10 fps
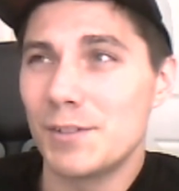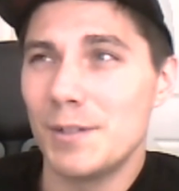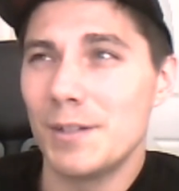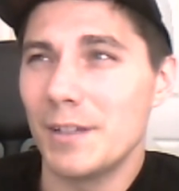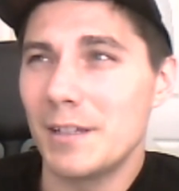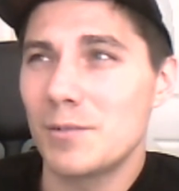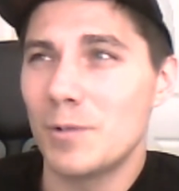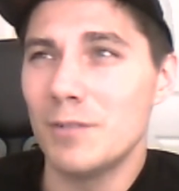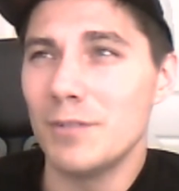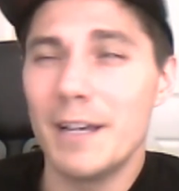has like
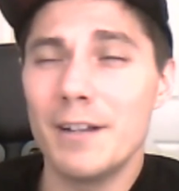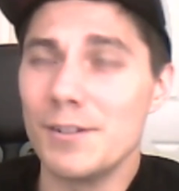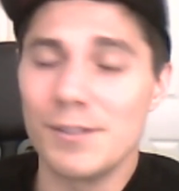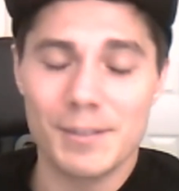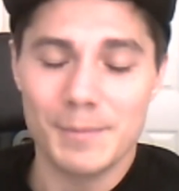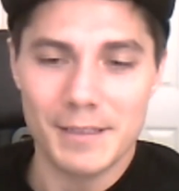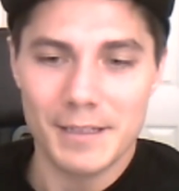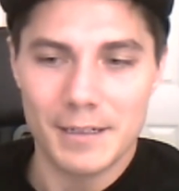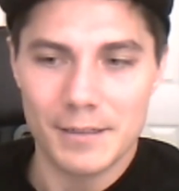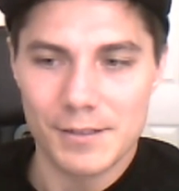12 lighters or something like
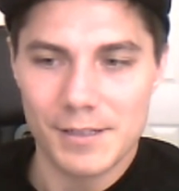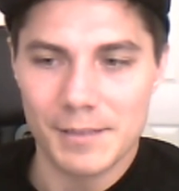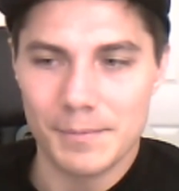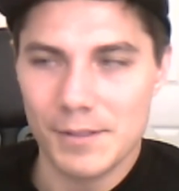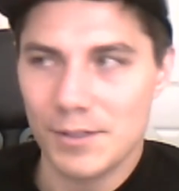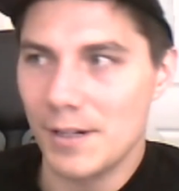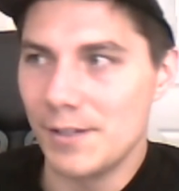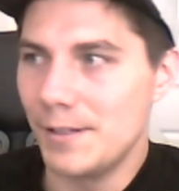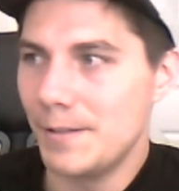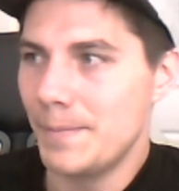that on their team. That's
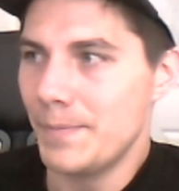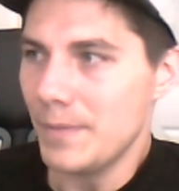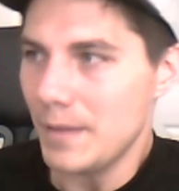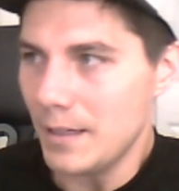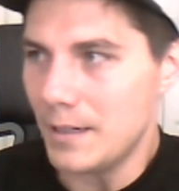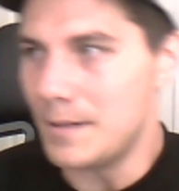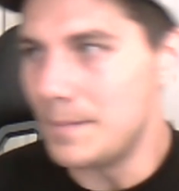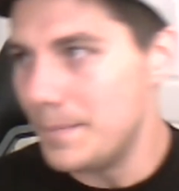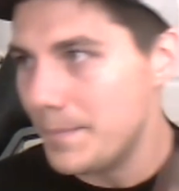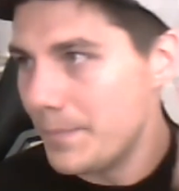crazy.
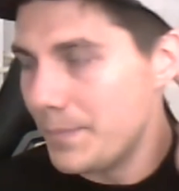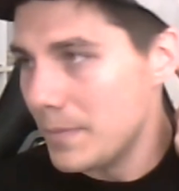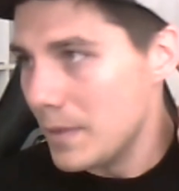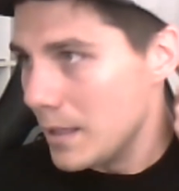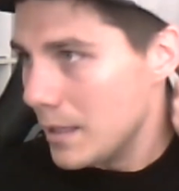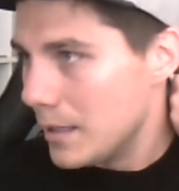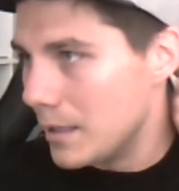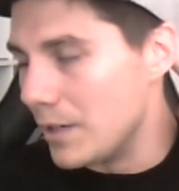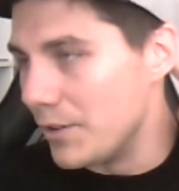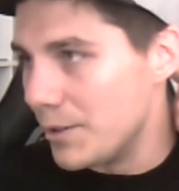Because
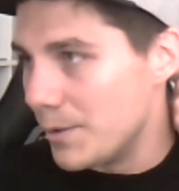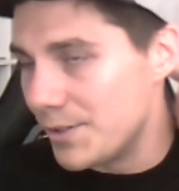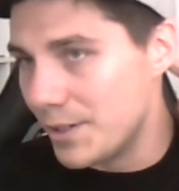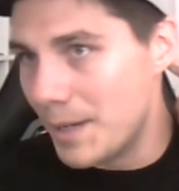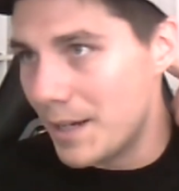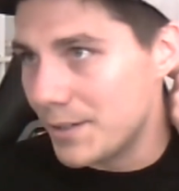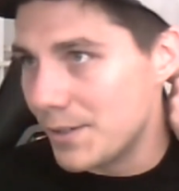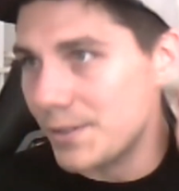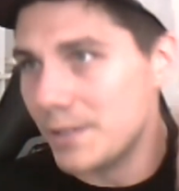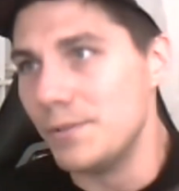they're doing cinematics
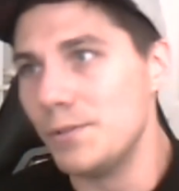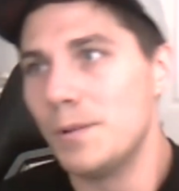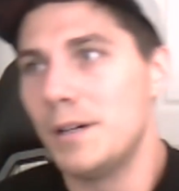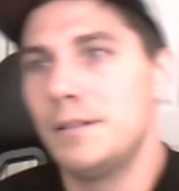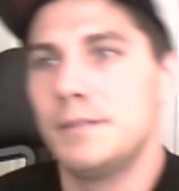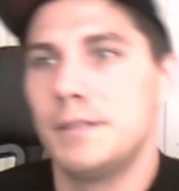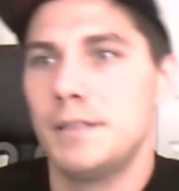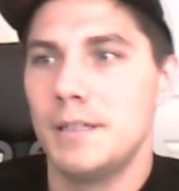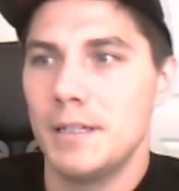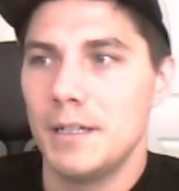and stuff as well.
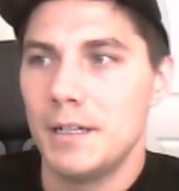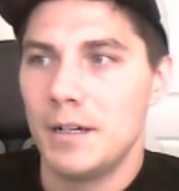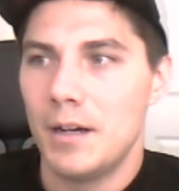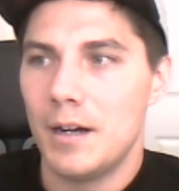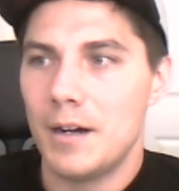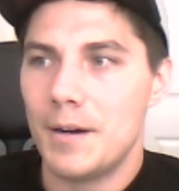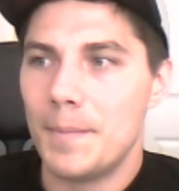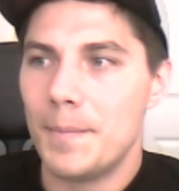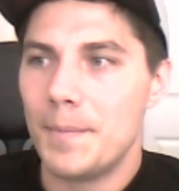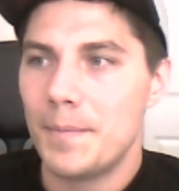
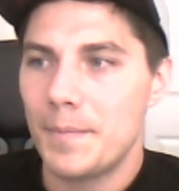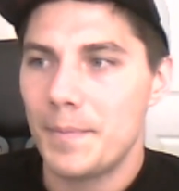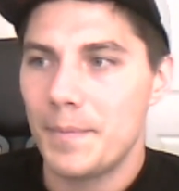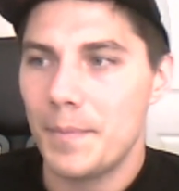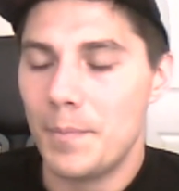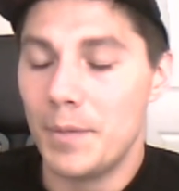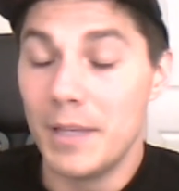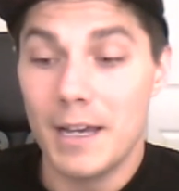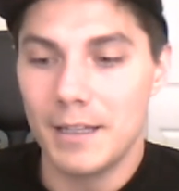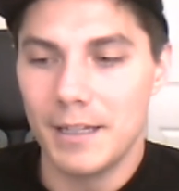But
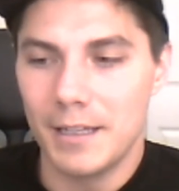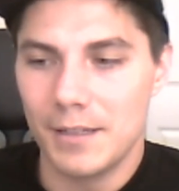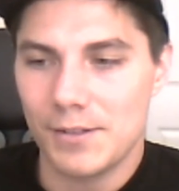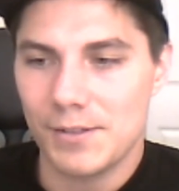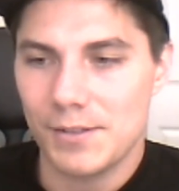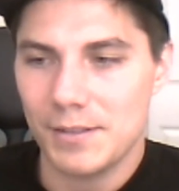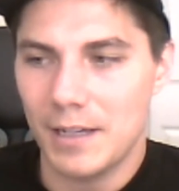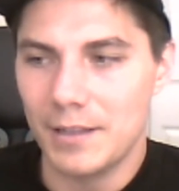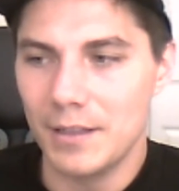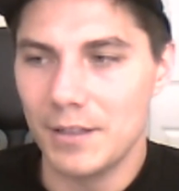yeah, like
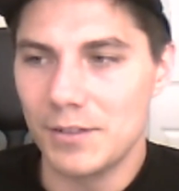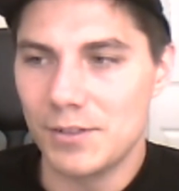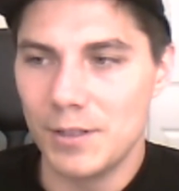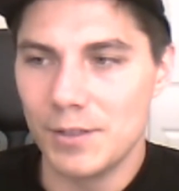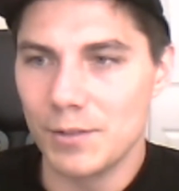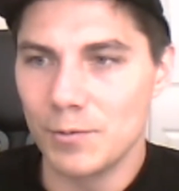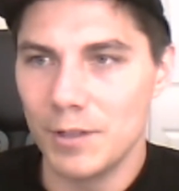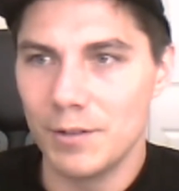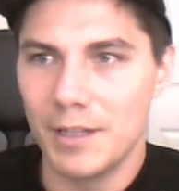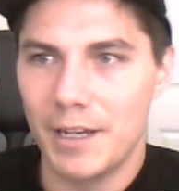I think the studios that
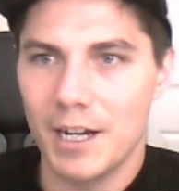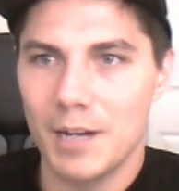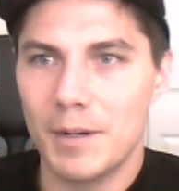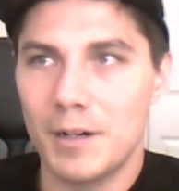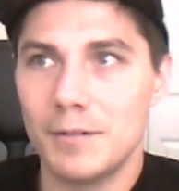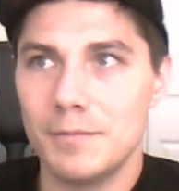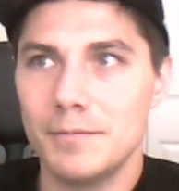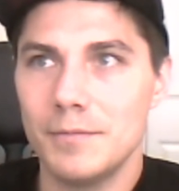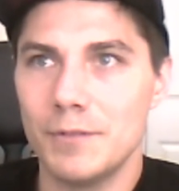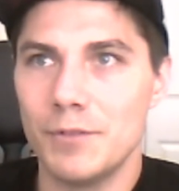really, really care
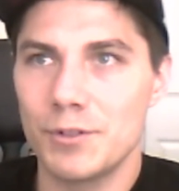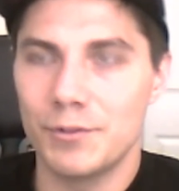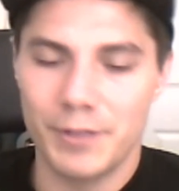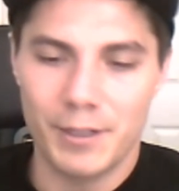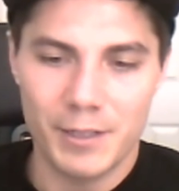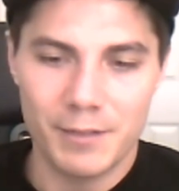about the visual fidelity